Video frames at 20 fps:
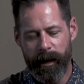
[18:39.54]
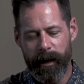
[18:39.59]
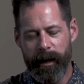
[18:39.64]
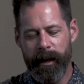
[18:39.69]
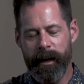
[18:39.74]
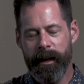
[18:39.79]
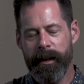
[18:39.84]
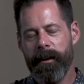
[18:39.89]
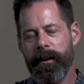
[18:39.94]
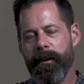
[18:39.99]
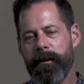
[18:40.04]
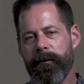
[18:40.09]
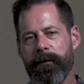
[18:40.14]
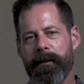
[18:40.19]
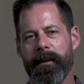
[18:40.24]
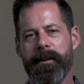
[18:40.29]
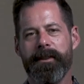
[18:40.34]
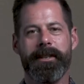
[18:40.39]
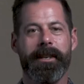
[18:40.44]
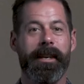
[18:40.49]
In
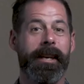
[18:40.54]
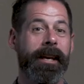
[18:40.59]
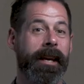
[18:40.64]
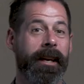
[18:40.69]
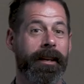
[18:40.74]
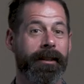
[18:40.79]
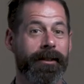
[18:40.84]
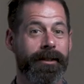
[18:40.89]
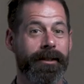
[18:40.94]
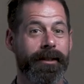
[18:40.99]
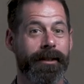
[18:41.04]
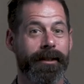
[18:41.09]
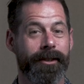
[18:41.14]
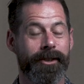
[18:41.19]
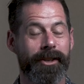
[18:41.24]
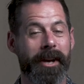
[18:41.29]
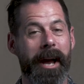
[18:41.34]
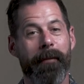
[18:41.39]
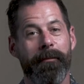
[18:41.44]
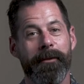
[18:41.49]
1 Kings
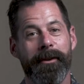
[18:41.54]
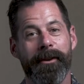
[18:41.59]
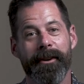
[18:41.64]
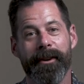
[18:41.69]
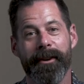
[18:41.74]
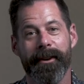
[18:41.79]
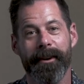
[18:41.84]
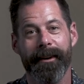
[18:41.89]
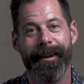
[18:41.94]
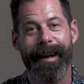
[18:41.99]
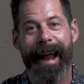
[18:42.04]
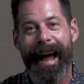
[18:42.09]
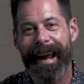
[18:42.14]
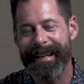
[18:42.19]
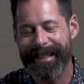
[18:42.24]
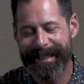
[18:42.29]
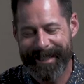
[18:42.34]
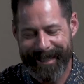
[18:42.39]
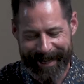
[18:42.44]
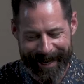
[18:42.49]
chapter
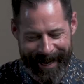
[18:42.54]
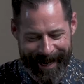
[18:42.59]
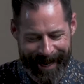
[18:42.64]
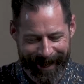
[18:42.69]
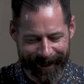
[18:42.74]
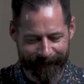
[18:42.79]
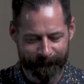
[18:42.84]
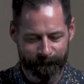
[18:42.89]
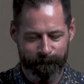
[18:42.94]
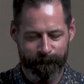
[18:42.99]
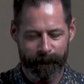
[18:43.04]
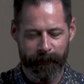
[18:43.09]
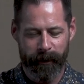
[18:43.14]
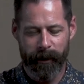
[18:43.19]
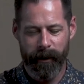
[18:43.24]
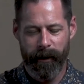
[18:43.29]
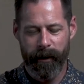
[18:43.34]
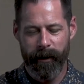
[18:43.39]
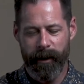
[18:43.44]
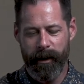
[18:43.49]
19,
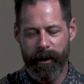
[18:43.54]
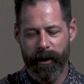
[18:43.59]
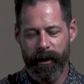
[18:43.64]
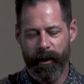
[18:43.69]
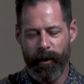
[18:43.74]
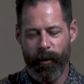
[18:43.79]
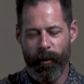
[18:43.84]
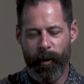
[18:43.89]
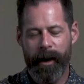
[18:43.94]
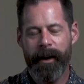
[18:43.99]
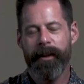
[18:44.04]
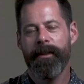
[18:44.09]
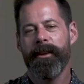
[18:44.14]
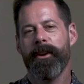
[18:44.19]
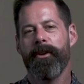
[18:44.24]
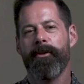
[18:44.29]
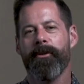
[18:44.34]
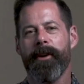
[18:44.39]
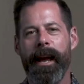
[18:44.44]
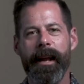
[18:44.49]
one of the
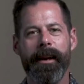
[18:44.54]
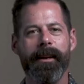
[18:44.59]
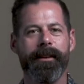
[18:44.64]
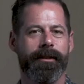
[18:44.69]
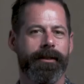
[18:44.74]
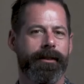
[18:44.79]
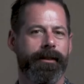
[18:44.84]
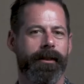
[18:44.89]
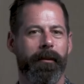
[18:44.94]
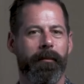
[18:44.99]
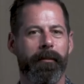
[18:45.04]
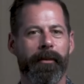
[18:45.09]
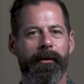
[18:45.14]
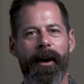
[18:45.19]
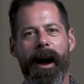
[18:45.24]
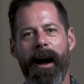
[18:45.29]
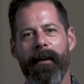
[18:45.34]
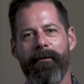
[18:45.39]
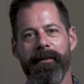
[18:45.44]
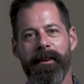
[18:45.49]
greatest
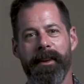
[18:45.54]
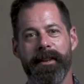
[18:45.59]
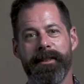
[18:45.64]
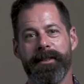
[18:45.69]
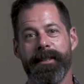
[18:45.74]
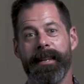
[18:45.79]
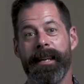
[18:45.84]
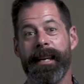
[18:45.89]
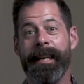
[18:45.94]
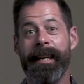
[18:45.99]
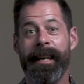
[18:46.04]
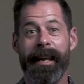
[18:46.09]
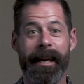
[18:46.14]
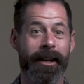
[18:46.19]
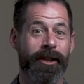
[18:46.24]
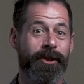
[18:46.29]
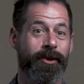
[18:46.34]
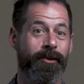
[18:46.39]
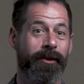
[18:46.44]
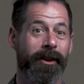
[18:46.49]
prophets in
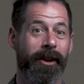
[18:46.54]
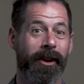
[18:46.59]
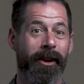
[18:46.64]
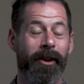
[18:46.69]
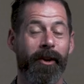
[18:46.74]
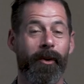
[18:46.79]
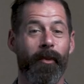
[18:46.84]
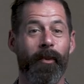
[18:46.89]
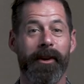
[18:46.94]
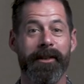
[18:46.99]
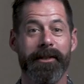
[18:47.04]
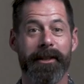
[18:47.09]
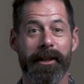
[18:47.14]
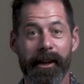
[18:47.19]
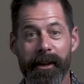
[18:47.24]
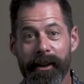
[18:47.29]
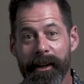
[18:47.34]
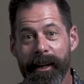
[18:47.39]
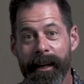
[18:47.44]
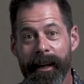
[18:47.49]
Israel was
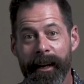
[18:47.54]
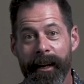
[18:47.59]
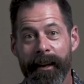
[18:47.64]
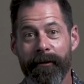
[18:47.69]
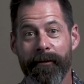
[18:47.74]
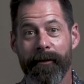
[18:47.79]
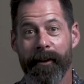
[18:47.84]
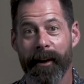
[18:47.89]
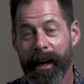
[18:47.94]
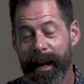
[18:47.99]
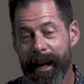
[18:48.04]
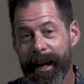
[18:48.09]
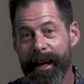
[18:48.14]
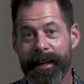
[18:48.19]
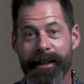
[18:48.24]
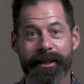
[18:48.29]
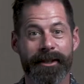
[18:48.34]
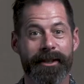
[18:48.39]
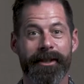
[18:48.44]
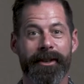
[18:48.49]
looking for
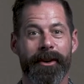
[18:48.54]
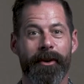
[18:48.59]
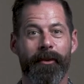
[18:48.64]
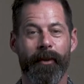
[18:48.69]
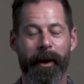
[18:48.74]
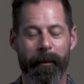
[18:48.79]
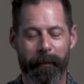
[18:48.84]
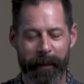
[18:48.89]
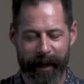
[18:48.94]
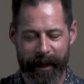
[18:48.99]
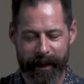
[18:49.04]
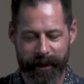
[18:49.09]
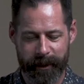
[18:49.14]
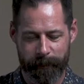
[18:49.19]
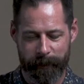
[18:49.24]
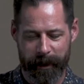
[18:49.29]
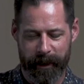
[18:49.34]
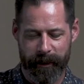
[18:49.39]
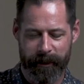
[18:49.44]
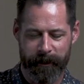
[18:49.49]
his
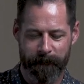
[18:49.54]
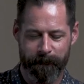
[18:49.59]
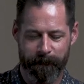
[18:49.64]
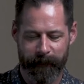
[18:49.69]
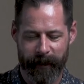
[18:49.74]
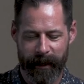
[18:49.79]
replacement.